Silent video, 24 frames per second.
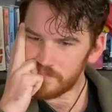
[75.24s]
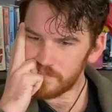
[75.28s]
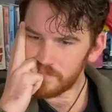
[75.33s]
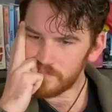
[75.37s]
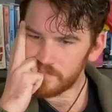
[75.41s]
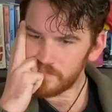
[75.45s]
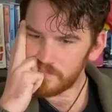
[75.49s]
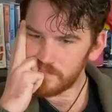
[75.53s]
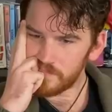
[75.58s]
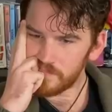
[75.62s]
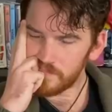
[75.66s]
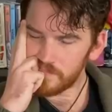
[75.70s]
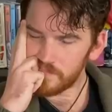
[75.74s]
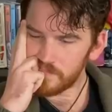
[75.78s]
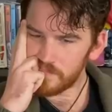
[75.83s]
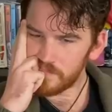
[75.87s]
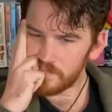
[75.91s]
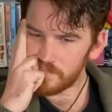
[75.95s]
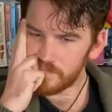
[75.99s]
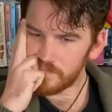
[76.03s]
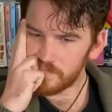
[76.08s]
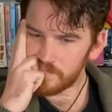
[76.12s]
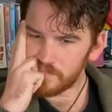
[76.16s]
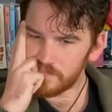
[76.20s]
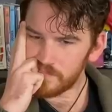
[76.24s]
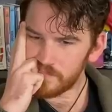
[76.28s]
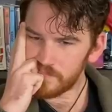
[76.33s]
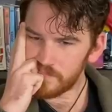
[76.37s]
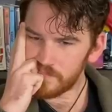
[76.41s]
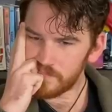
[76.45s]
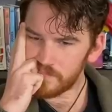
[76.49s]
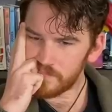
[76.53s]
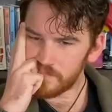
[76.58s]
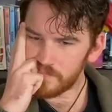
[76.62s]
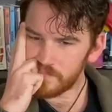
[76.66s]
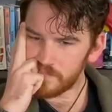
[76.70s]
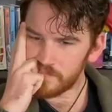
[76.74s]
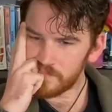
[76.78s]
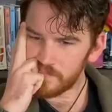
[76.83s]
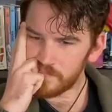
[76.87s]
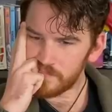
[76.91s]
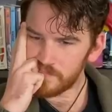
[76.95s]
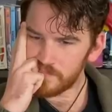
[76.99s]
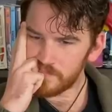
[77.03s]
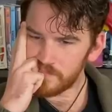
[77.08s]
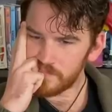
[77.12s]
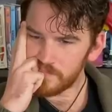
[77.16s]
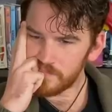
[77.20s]

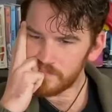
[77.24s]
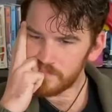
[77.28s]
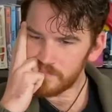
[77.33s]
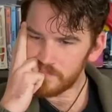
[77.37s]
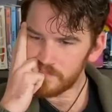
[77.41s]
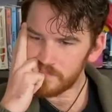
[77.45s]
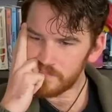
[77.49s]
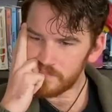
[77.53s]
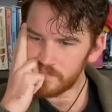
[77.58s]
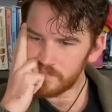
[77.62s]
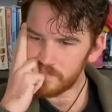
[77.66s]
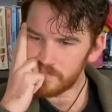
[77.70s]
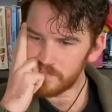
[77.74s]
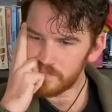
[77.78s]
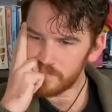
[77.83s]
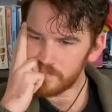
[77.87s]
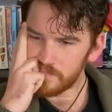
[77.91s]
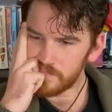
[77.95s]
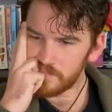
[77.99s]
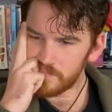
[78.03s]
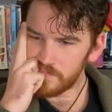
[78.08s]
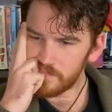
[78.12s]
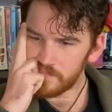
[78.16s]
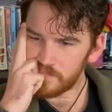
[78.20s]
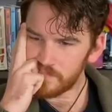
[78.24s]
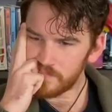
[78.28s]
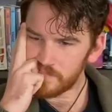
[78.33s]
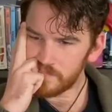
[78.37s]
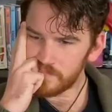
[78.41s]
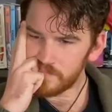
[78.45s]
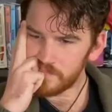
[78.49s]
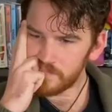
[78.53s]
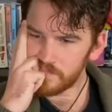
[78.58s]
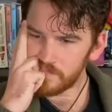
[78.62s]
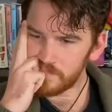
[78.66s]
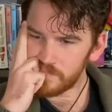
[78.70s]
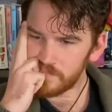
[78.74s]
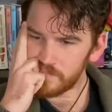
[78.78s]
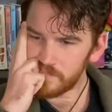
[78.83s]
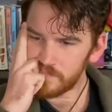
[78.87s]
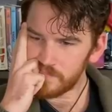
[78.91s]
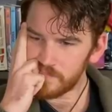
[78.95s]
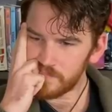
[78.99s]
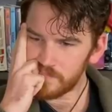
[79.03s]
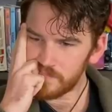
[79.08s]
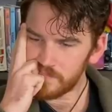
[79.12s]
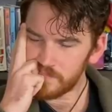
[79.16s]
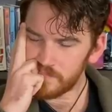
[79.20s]

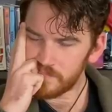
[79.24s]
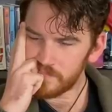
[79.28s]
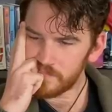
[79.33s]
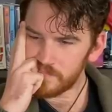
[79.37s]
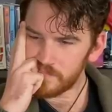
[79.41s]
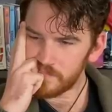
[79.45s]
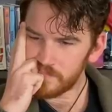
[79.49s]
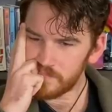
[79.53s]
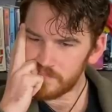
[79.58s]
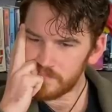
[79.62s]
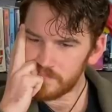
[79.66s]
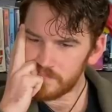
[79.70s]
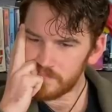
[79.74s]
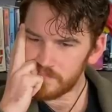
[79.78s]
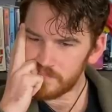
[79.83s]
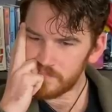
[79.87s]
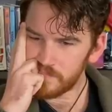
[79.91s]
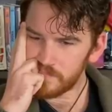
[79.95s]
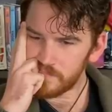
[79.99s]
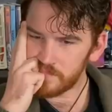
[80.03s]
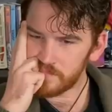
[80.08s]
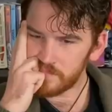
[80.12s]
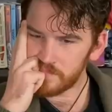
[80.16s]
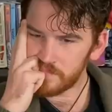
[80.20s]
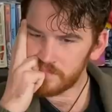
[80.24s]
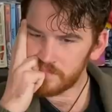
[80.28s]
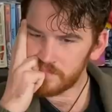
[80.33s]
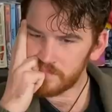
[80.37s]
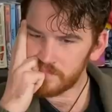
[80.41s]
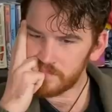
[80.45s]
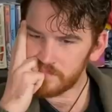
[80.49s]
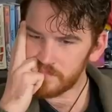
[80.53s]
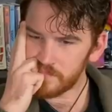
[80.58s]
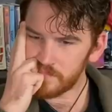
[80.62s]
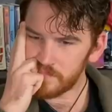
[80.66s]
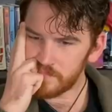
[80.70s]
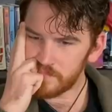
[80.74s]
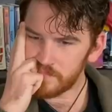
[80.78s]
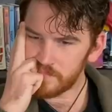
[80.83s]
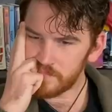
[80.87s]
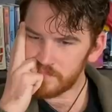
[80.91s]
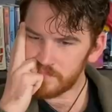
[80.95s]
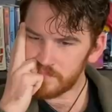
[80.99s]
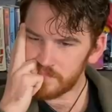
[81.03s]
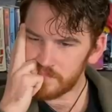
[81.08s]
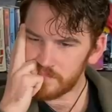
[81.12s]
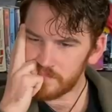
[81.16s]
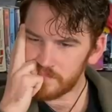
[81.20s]

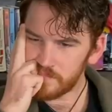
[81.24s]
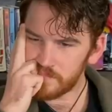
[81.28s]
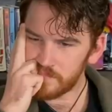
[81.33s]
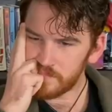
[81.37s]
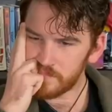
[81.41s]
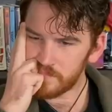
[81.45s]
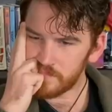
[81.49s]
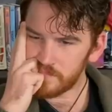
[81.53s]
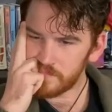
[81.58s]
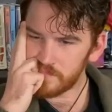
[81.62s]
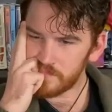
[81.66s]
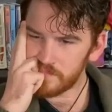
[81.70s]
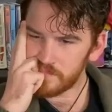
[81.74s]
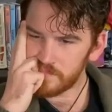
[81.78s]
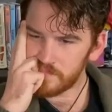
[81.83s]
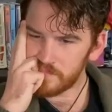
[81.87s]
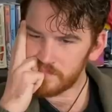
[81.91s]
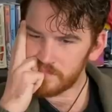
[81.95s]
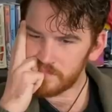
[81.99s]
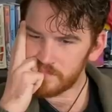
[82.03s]
This person isn't speaking.